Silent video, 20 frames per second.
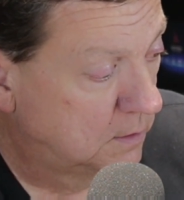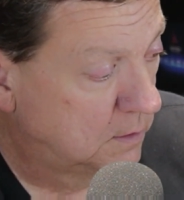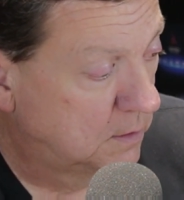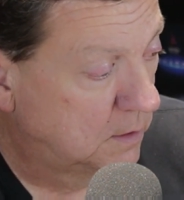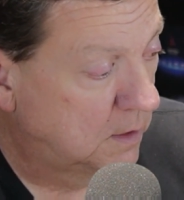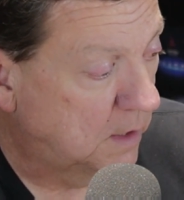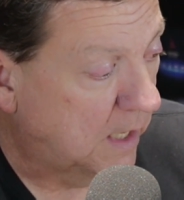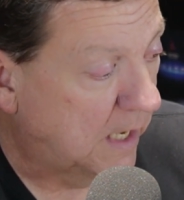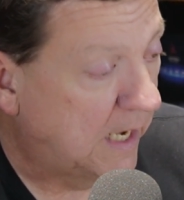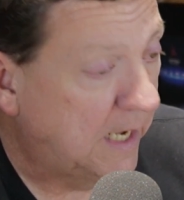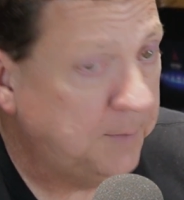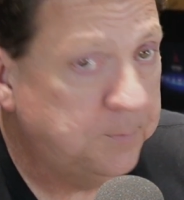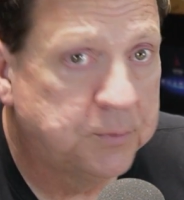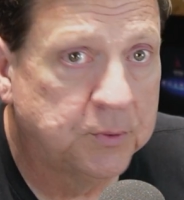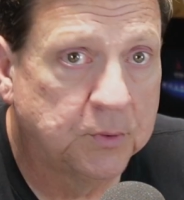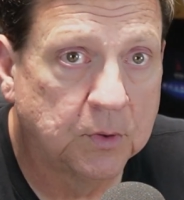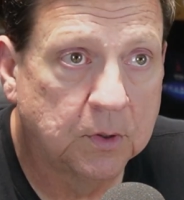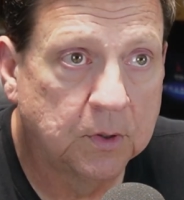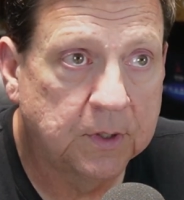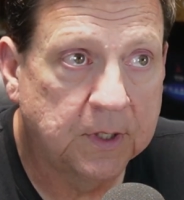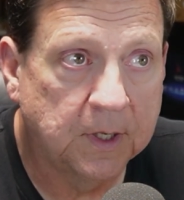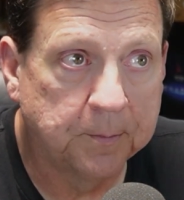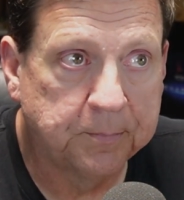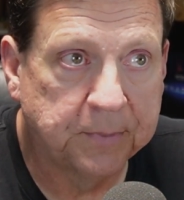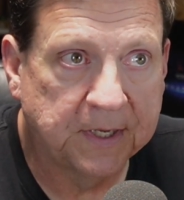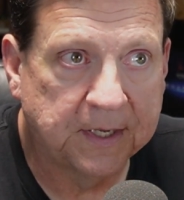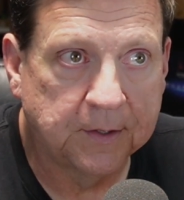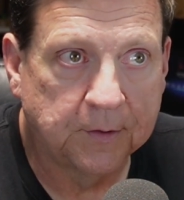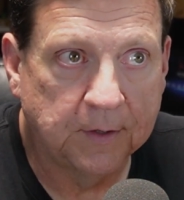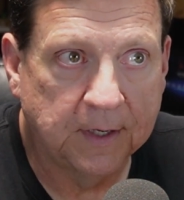I put a
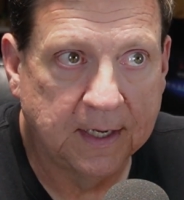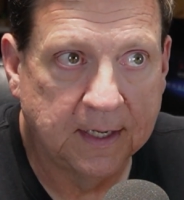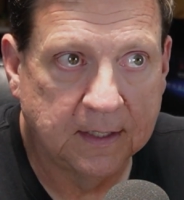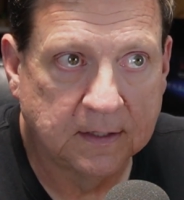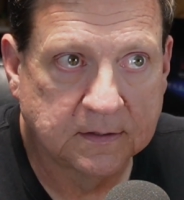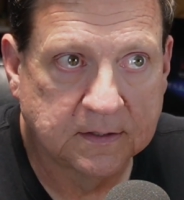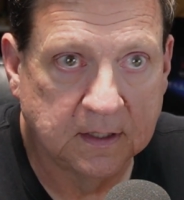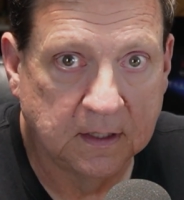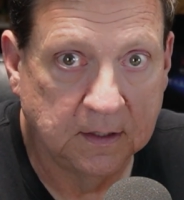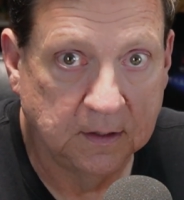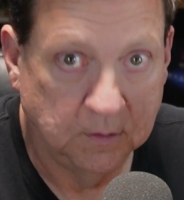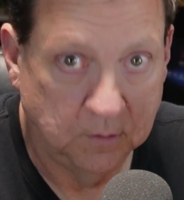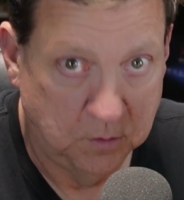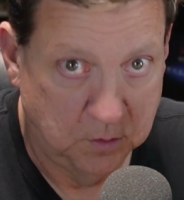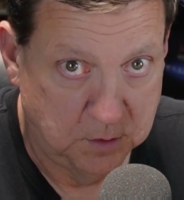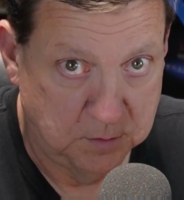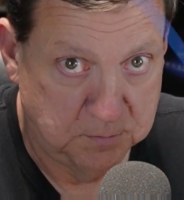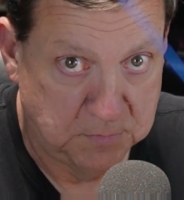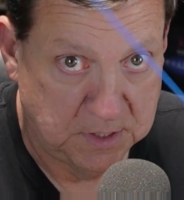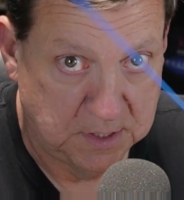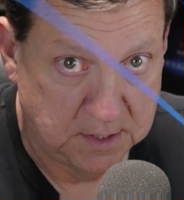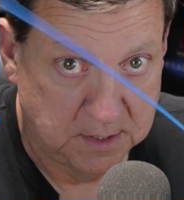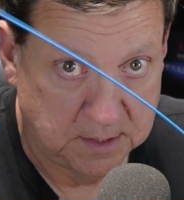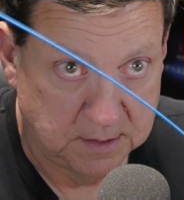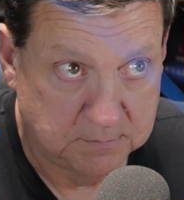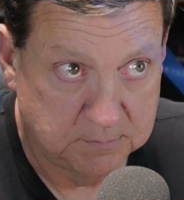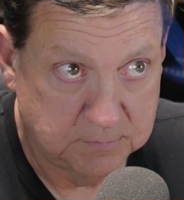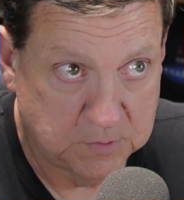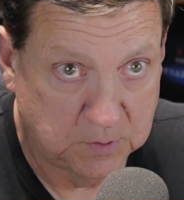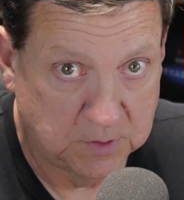better antenna on mine.
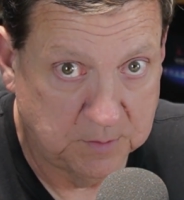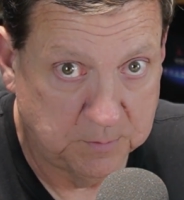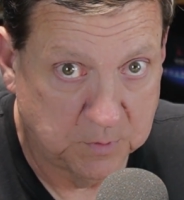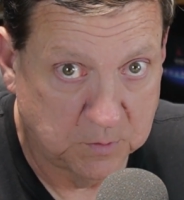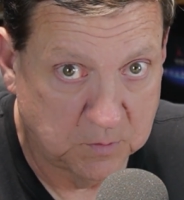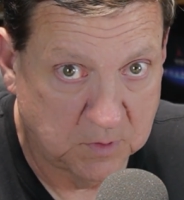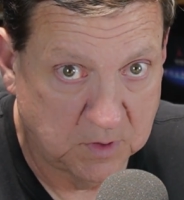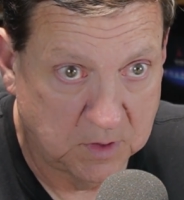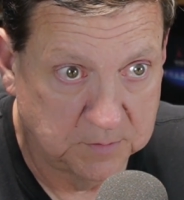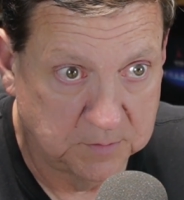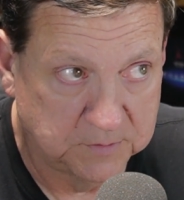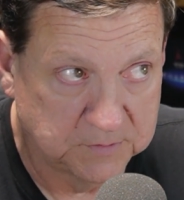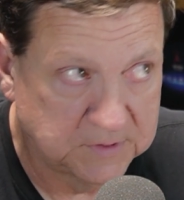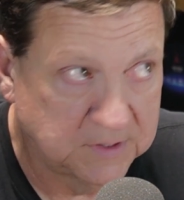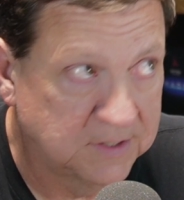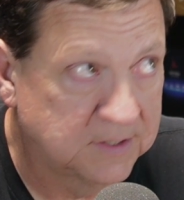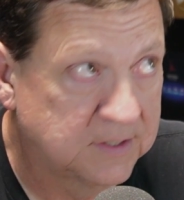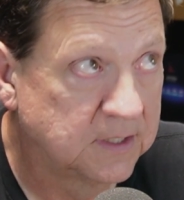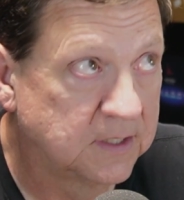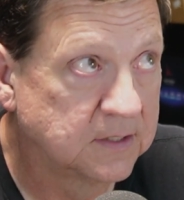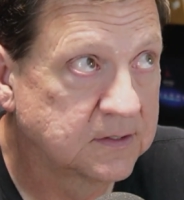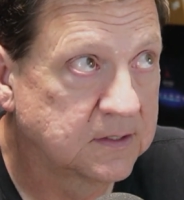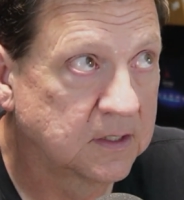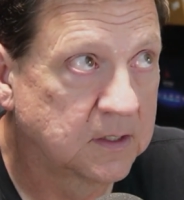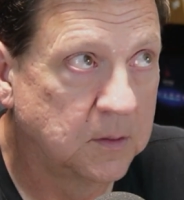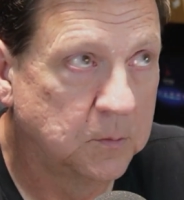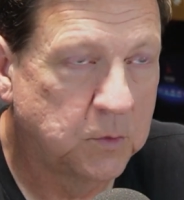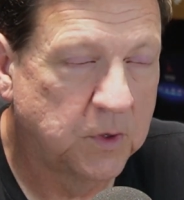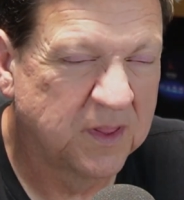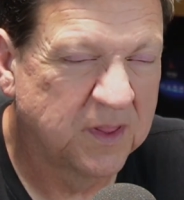Don't get me wrong; those antennas that
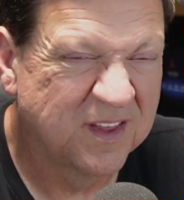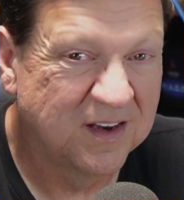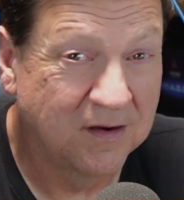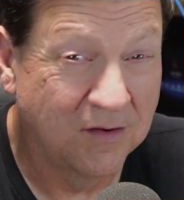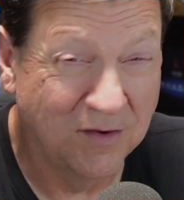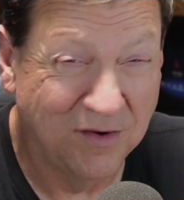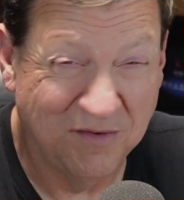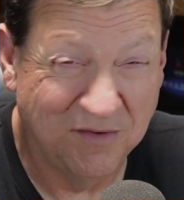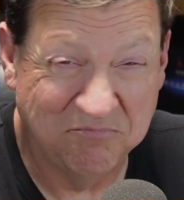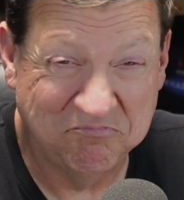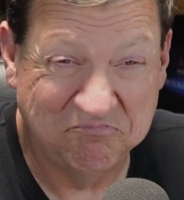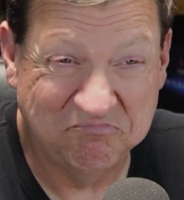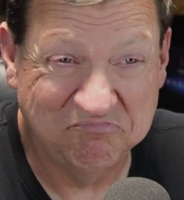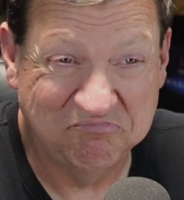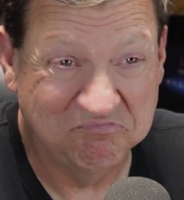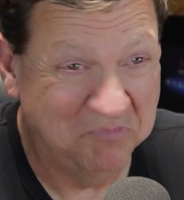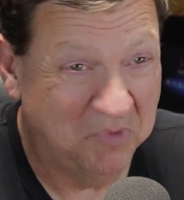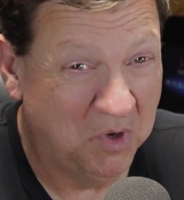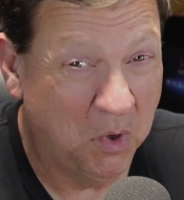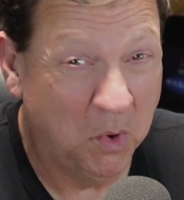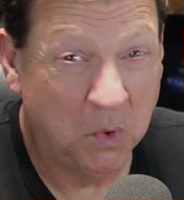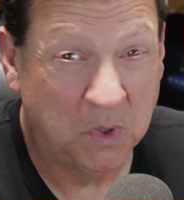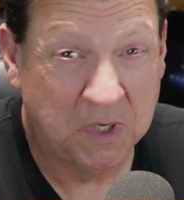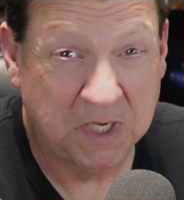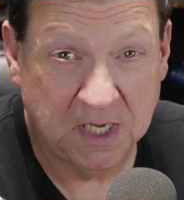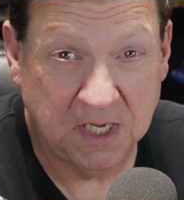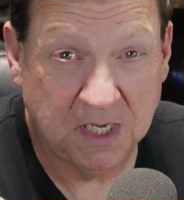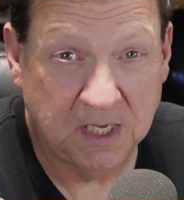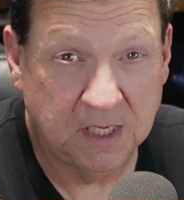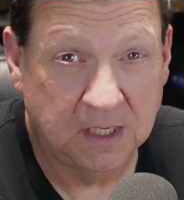come with it are
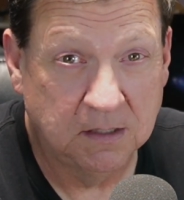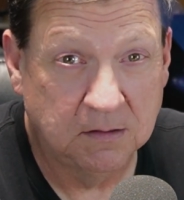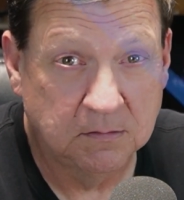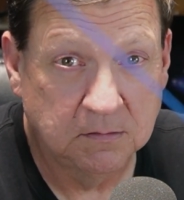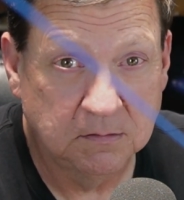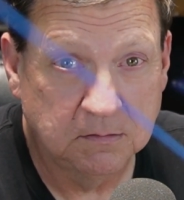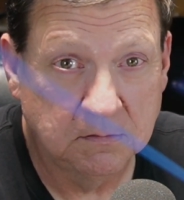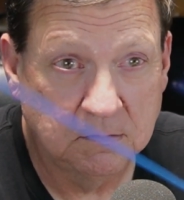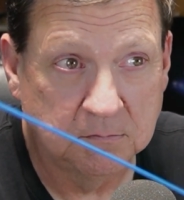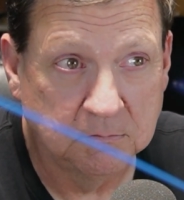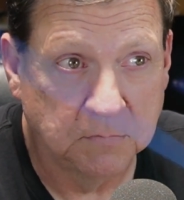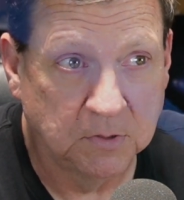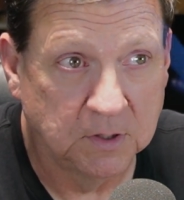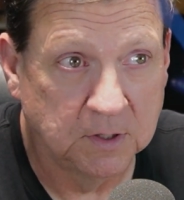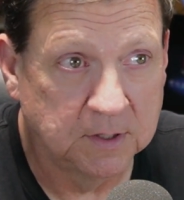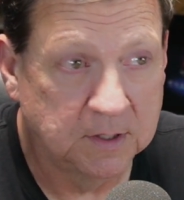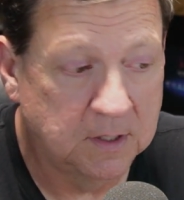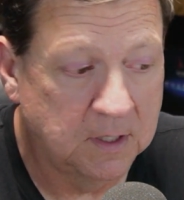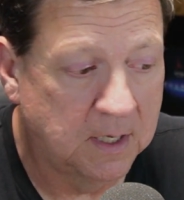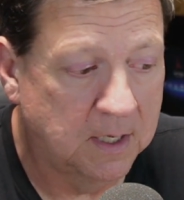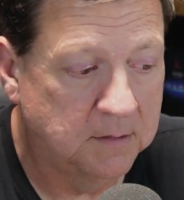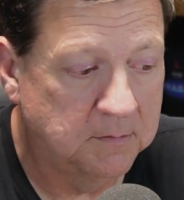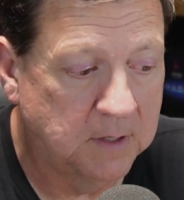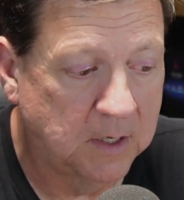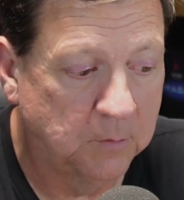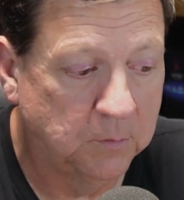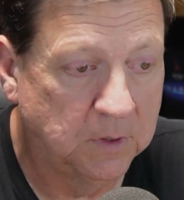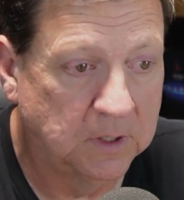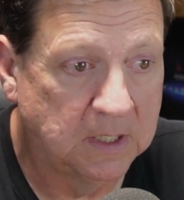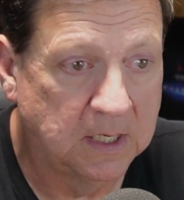okay, but I, I
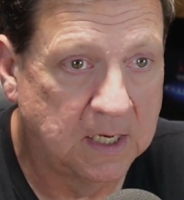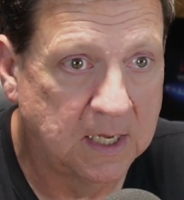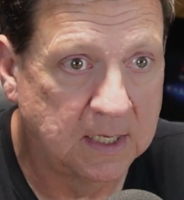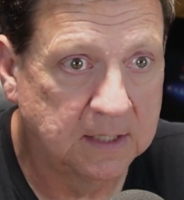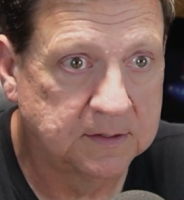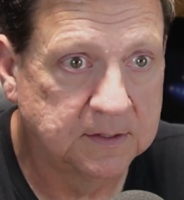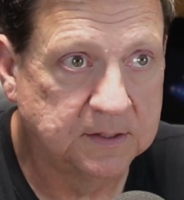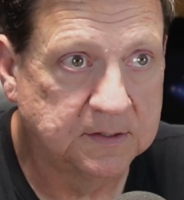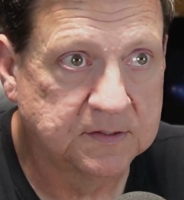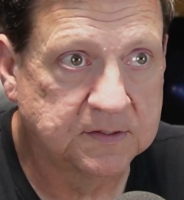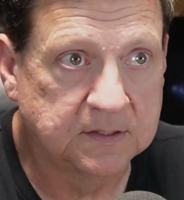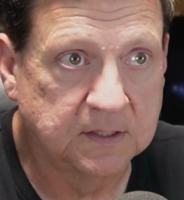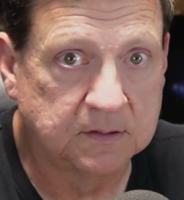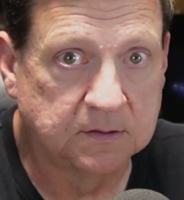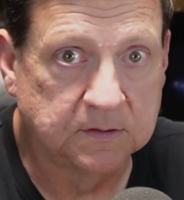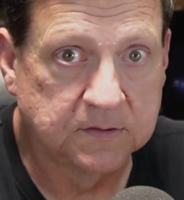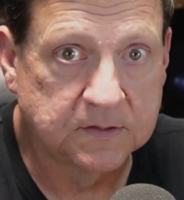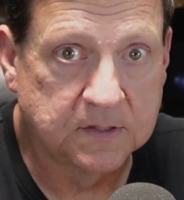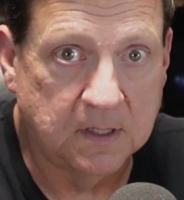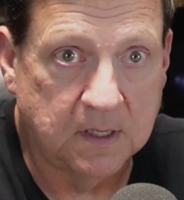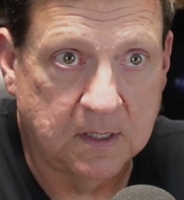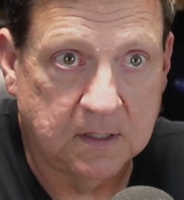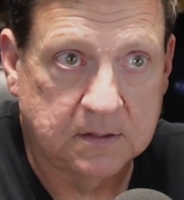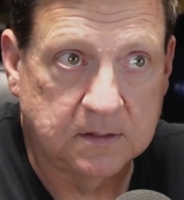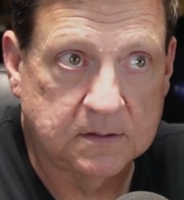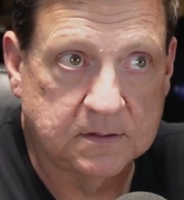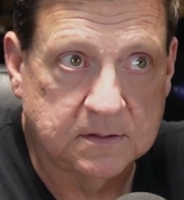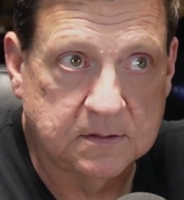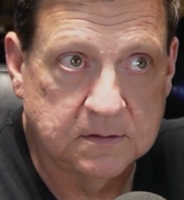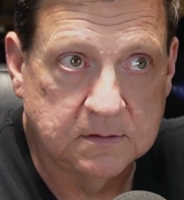really like these signal
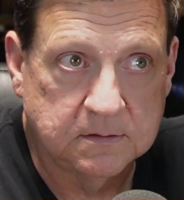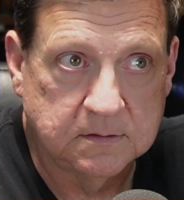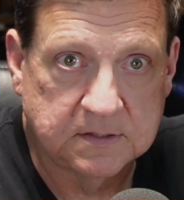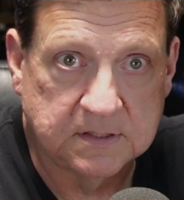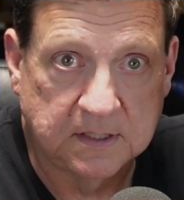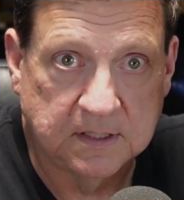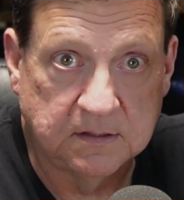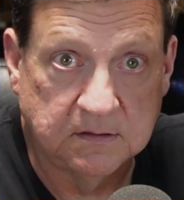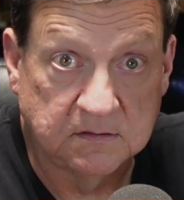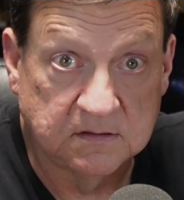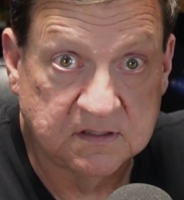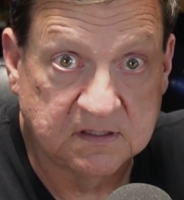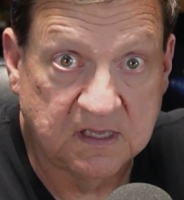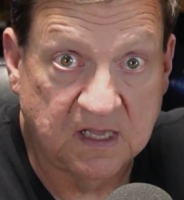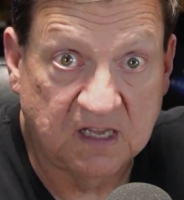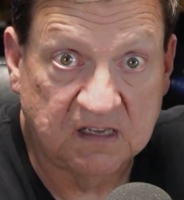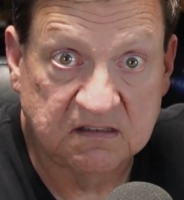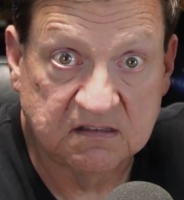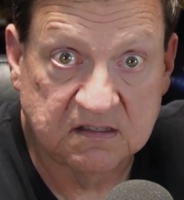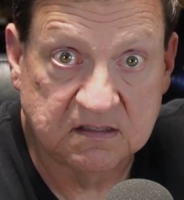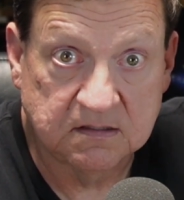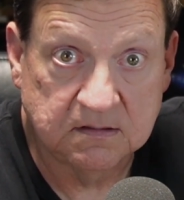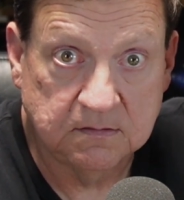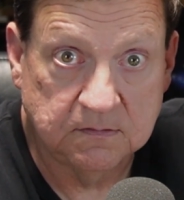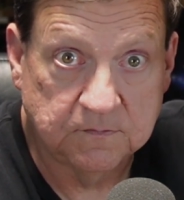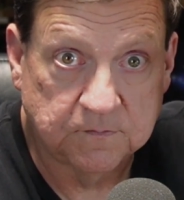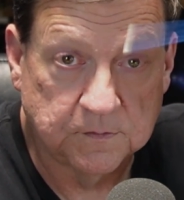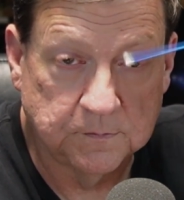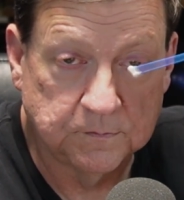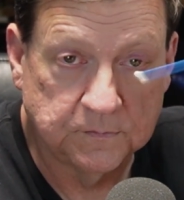stocks, signal sticks
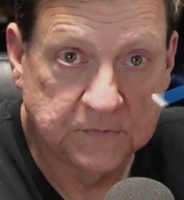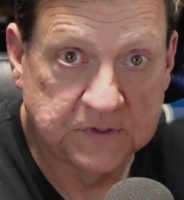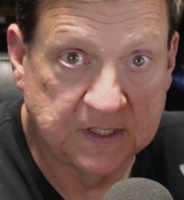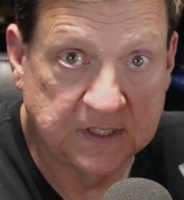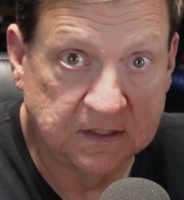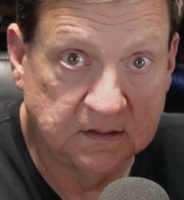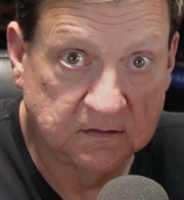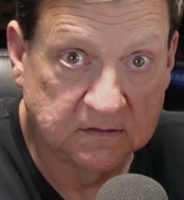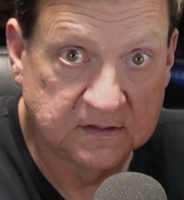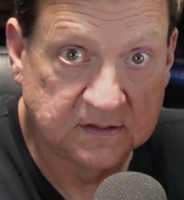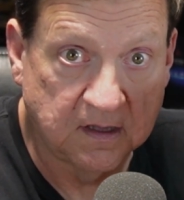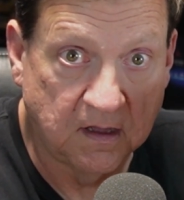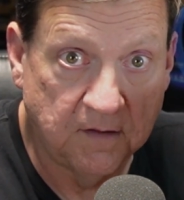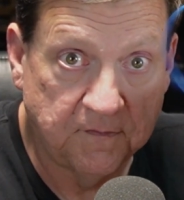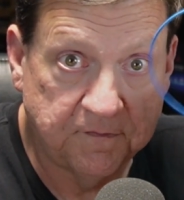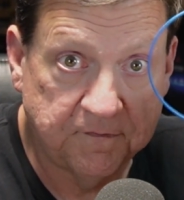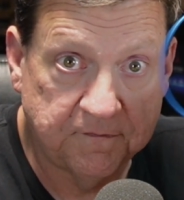from Signal Stuff.